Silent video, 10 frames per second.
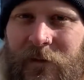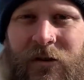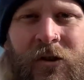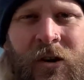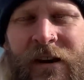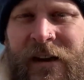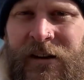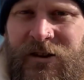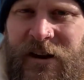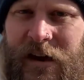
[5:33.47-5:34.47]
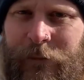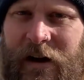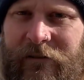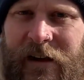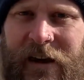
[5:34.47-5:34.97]
not letting shame
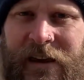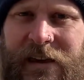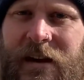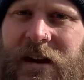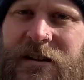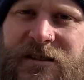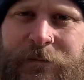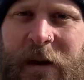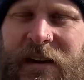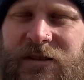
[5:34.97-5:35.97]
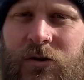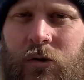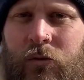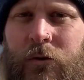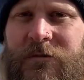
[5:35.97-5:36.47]
have any space
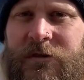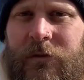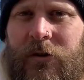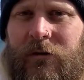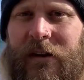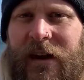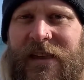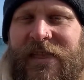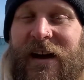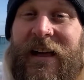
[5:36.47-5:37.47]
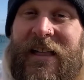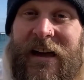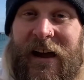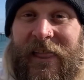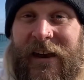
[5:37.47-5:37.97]
or room to maneuver in that.
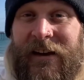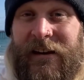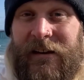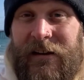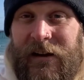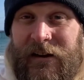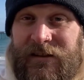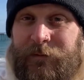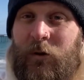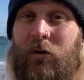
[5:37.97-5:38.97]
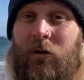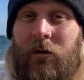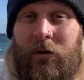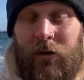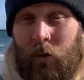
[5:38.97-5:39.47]
And then
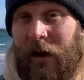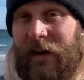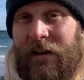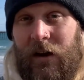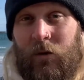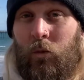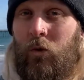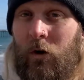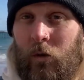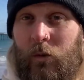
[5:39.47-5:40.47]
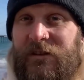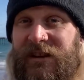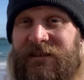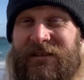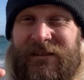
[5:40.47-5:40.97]
explore the way. Walk with
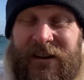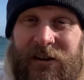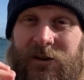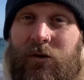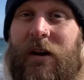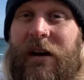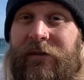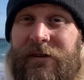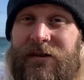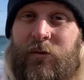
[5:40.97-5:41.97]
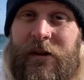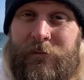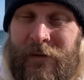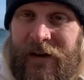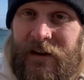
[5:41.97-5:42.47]
Jesus in your life this week.
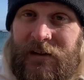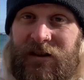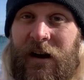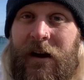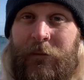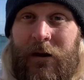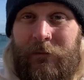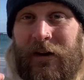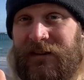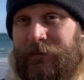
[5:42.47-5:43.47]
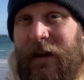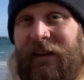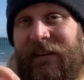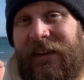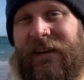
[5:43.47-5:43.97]
Make time and make
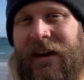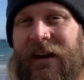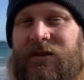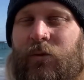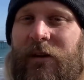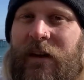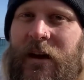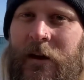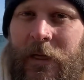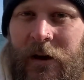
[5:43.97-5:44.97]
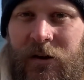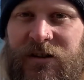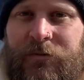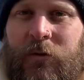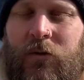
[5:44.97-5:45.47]
space. Engage with a
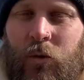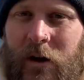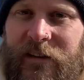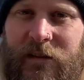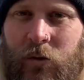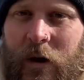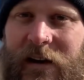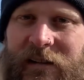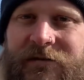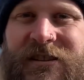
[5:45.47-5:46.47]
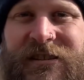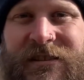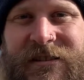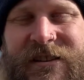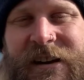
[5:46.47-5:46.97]
gospel, the words and the ways of
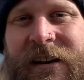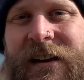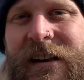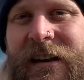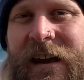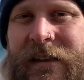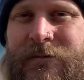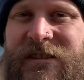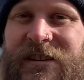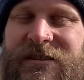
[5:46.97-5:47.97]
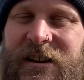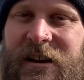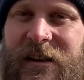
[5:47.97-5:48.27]
Jesus, and let them teach